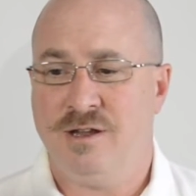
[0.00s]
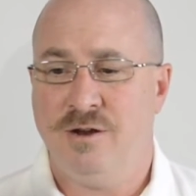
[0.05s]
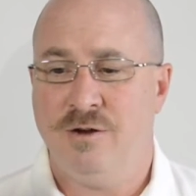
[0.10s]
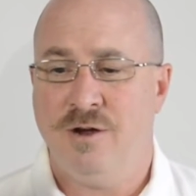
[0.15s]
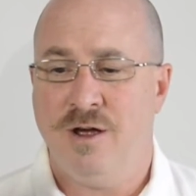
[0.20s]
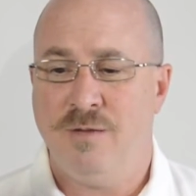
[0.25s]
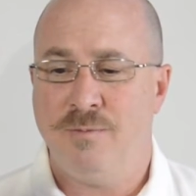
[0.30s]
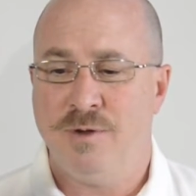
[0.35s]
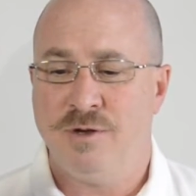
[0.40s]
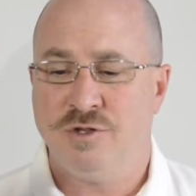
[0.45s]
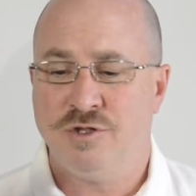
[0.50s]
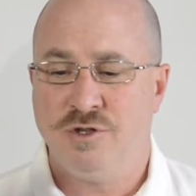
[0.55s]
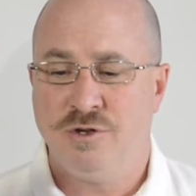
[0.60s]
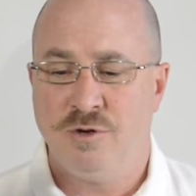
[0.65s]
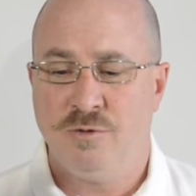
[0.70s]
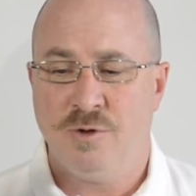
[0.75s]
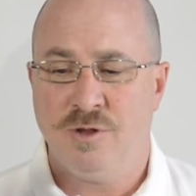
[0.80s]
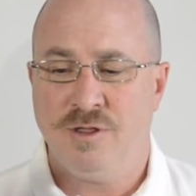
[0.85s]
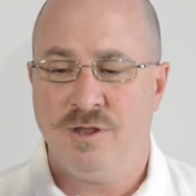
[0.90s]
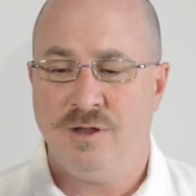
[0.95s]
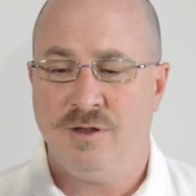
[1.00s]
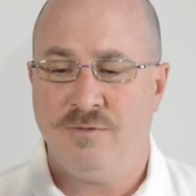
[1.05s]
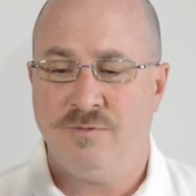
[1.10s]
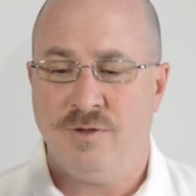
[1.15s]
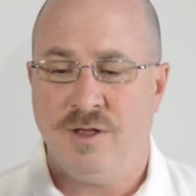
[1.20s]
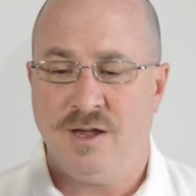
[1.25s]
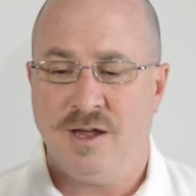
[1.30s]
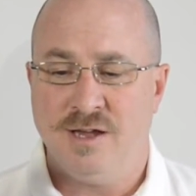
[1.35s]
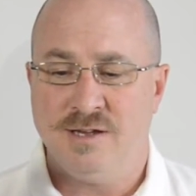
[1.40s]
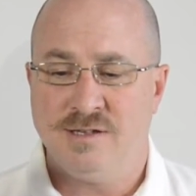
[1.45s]
You know, I've been shooting with
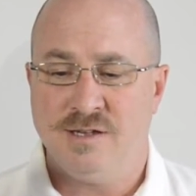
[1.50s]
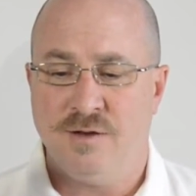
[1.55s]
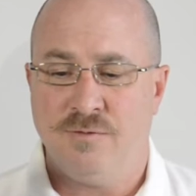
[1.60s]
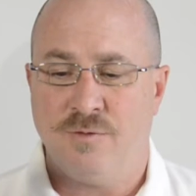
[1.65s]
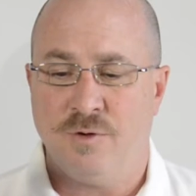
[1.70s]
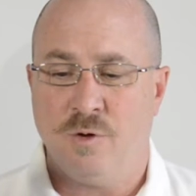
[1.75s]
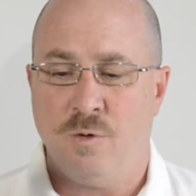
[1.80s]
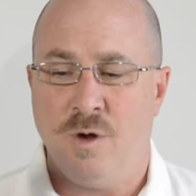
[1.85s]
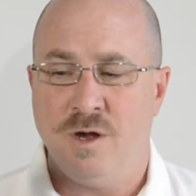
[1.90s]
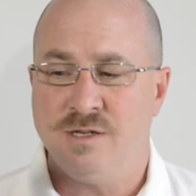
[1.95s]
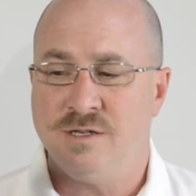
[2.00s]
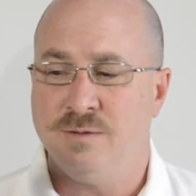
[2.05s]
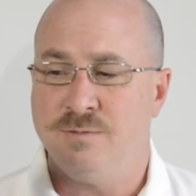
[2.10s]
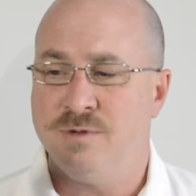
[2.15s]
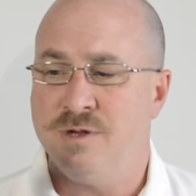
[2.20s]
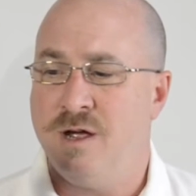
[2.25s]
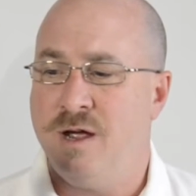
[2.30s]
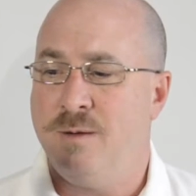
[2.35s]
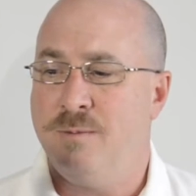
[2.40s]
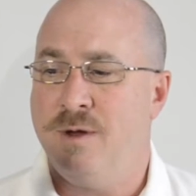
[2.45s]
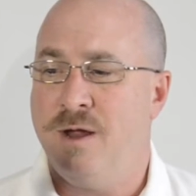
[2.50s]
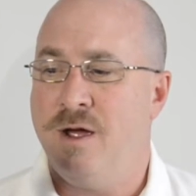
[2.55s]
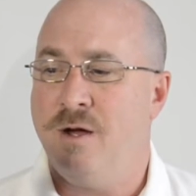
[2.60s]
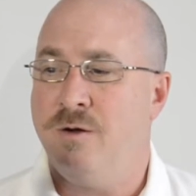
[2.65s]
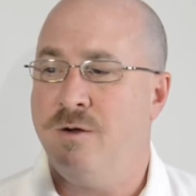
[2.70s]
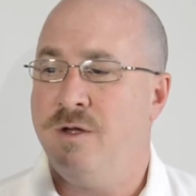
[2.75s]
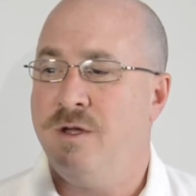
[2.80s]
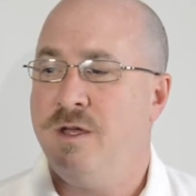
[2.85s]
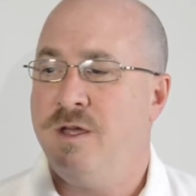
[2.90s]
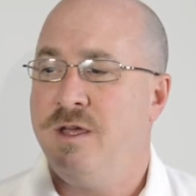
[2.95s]
it, like I said, for quite some time
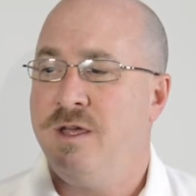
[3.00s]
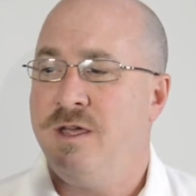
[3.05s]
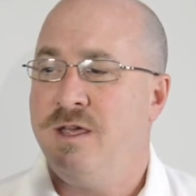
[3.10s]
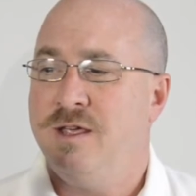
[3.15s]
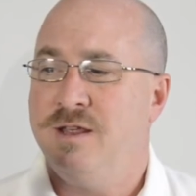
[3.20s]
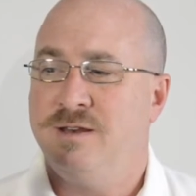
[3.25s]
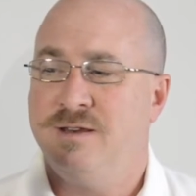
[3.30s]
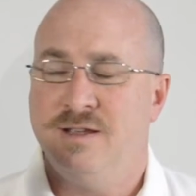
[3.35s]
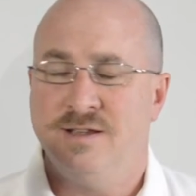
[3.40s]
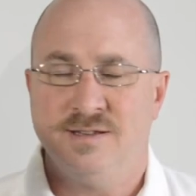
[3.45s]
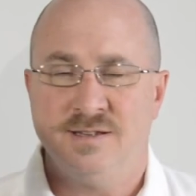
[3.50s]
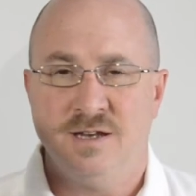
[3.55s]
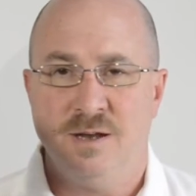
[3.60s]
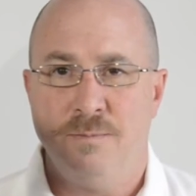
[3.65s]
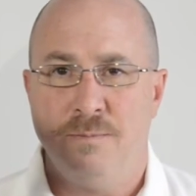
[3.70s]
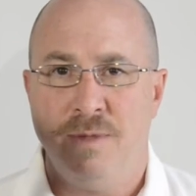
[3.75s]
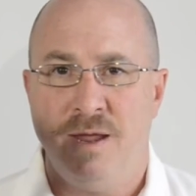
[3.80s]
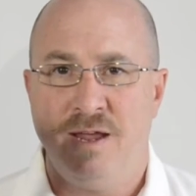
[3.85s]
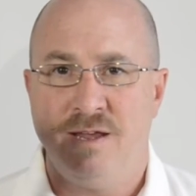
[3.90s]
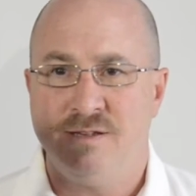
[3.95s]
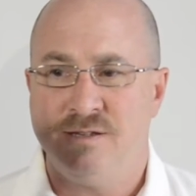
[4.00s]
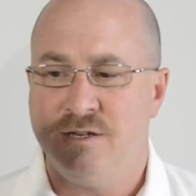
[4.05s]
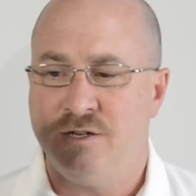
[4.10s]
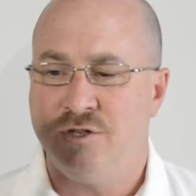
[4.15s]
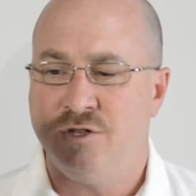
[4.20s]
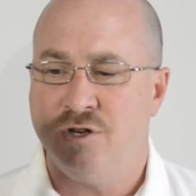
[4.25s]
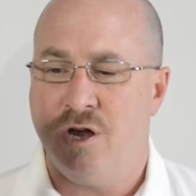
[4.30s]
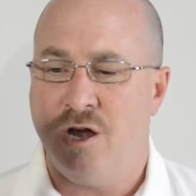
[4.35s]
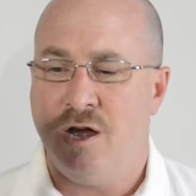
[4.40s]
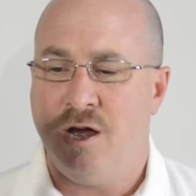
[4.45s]
now. It does an
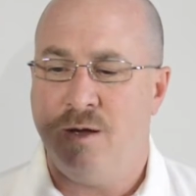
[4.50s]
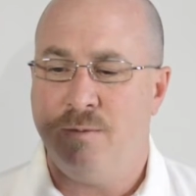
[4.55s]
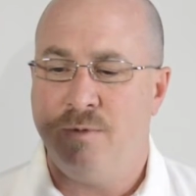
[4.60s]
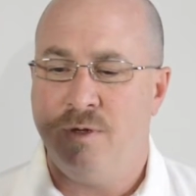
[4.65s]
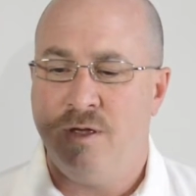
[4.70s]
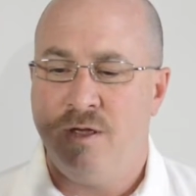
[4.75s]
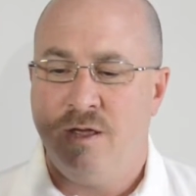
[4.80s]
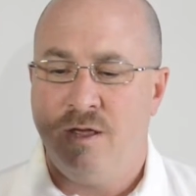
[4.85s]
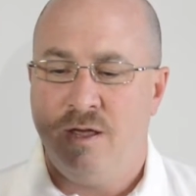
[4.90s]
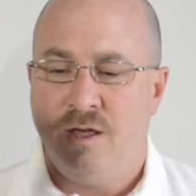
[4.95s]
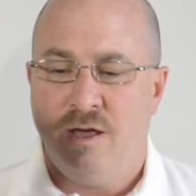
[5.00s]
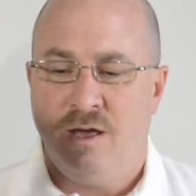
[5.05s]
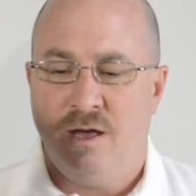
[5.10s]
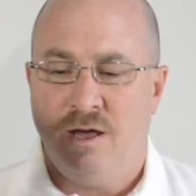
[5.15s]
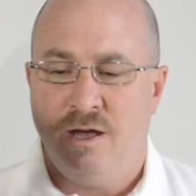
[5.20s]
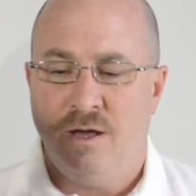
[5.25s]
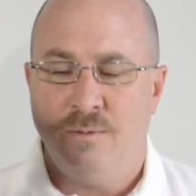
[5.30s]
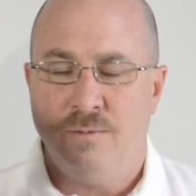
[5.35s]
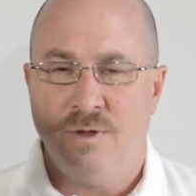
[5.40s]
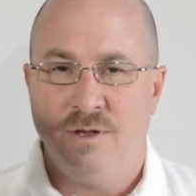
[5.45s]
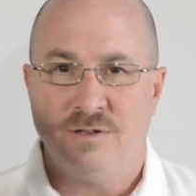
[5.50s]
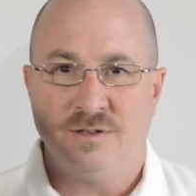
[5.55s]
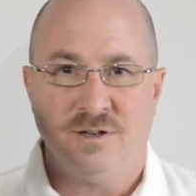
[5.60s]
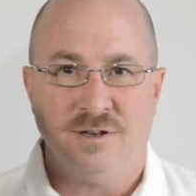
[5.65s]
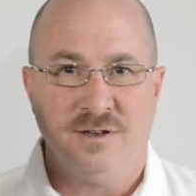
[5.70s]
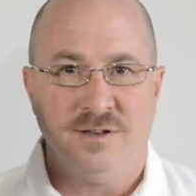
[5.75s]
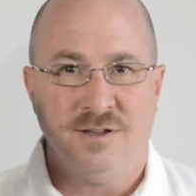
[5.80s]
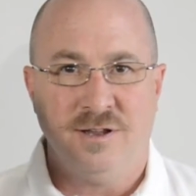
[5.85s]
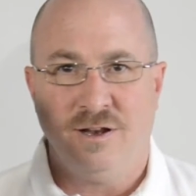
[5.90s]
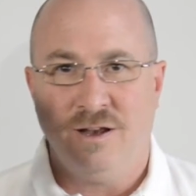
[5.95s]
amazing job. It's
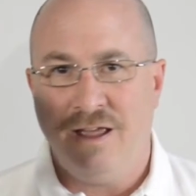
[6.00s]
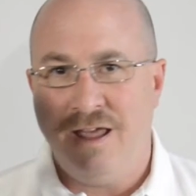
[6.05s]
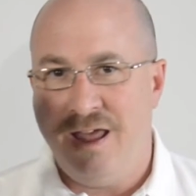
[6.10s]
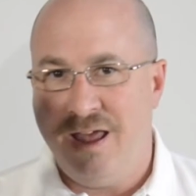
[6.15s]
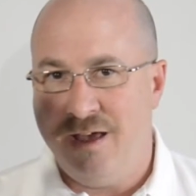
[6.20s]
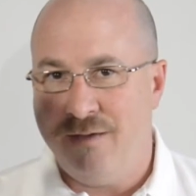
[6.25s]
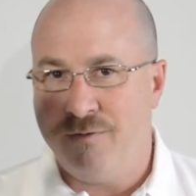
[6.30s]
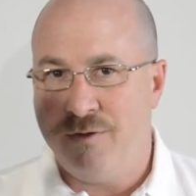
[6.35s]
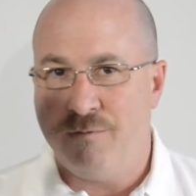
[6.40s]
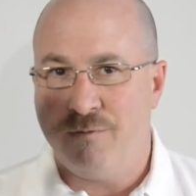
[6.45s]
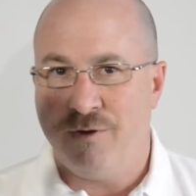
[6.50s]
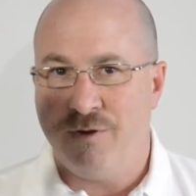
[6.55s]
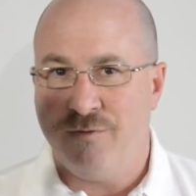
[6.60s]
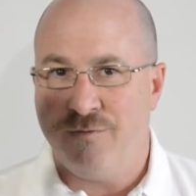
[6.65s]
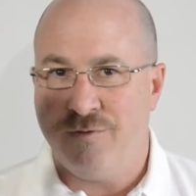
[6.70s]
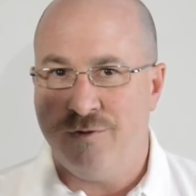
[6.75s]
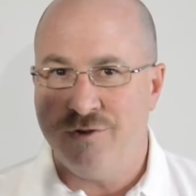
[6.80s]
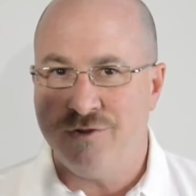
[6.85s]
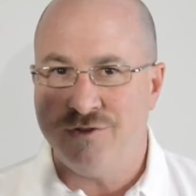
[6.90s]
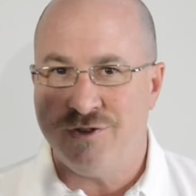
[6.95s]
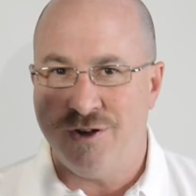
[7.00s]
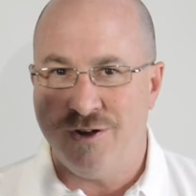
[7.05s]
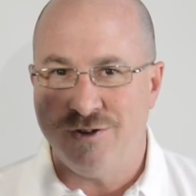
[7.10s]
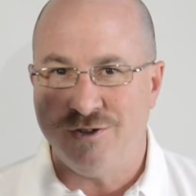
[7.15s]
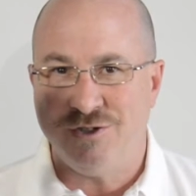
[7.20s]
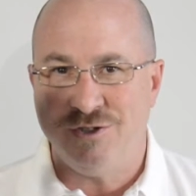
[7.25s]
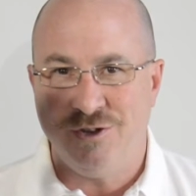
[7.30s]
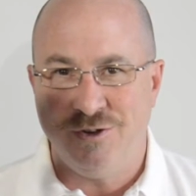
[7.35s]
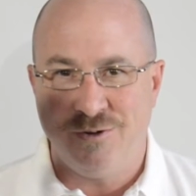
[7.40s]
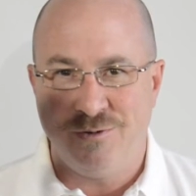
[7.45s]
a little heavy when you first
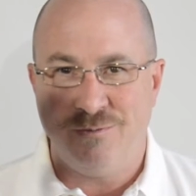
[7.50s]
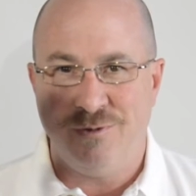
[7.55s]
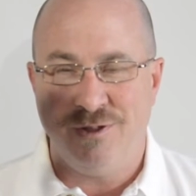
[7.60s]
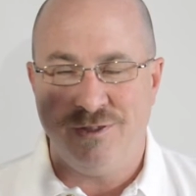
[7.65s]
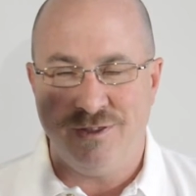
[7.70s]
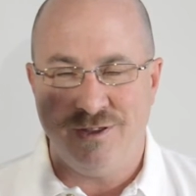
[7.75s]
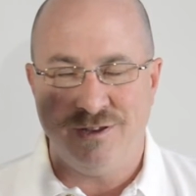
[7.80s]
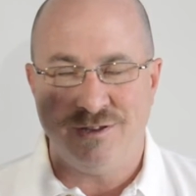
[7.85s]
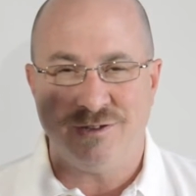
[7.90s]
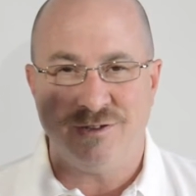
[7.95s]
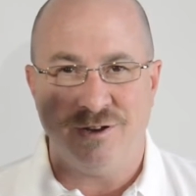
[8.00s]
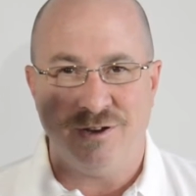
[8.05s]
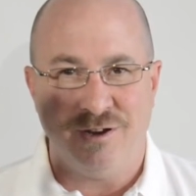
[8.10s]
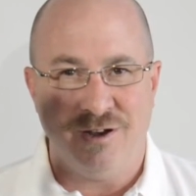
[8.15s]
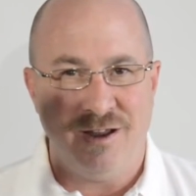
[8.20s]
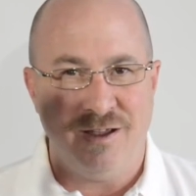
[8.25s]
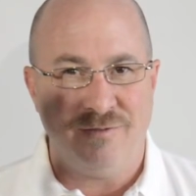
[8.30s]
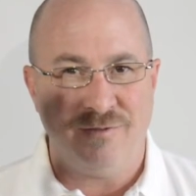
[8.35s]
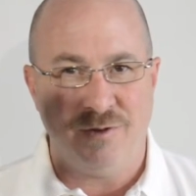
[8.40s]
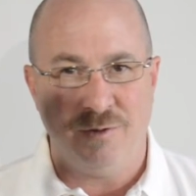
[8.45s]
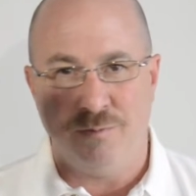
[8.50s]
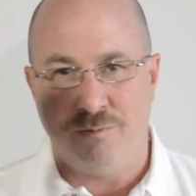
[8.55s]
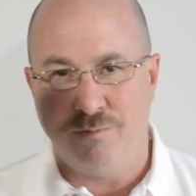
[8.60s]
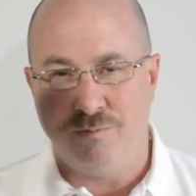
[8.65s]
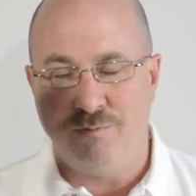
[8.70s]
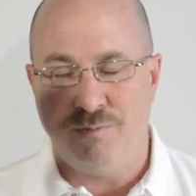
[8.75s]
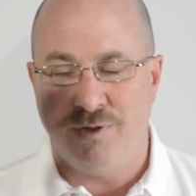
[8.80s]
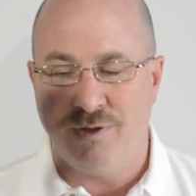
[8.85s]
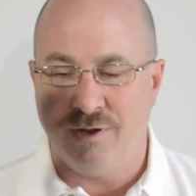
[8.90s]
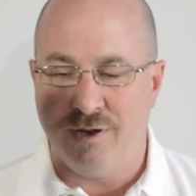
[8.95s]
start shooting with it, so you're going to have to
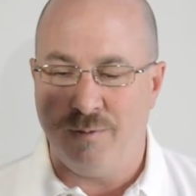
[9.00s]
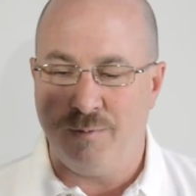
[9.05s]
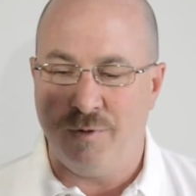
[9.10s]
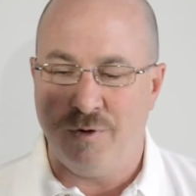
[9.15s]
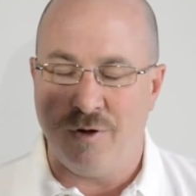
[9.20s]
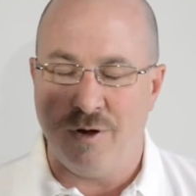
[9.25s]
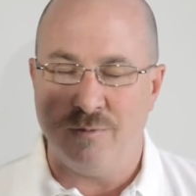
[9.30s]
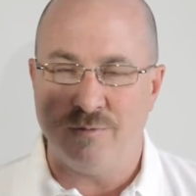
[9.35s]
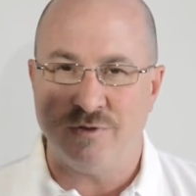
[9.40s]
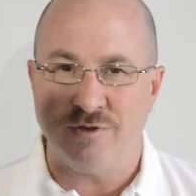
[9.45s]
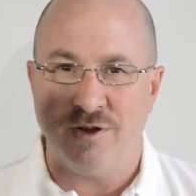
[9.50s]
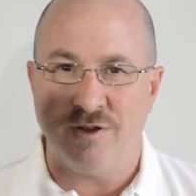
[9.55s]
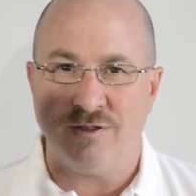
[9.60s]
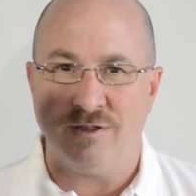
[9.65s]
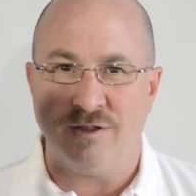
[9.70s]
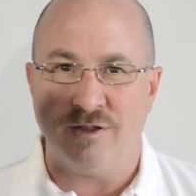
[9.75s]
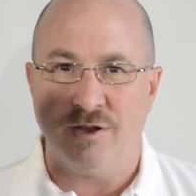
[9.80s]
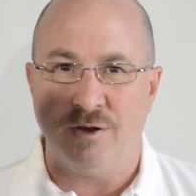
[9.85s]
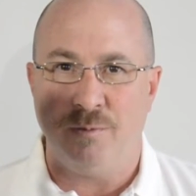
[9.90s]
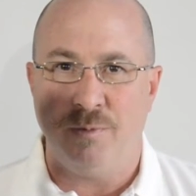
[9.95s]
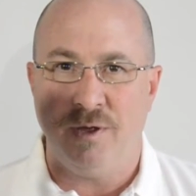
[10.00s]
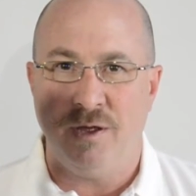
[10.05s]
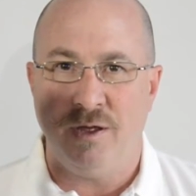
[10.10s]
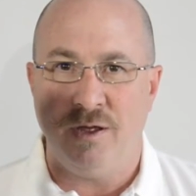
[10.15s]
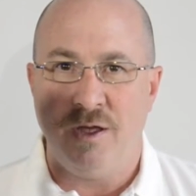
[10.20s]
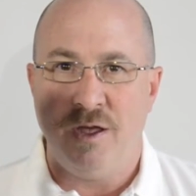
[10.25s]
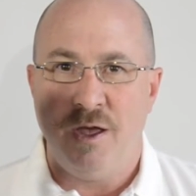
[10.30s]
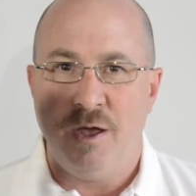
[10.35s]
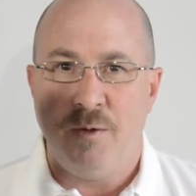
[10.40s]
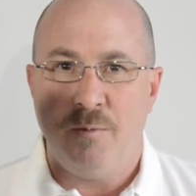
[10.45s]
build up your arm strength a little
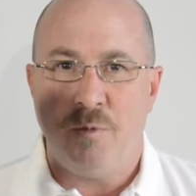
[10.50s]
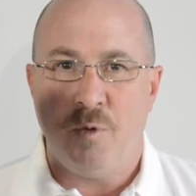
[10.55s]
bit.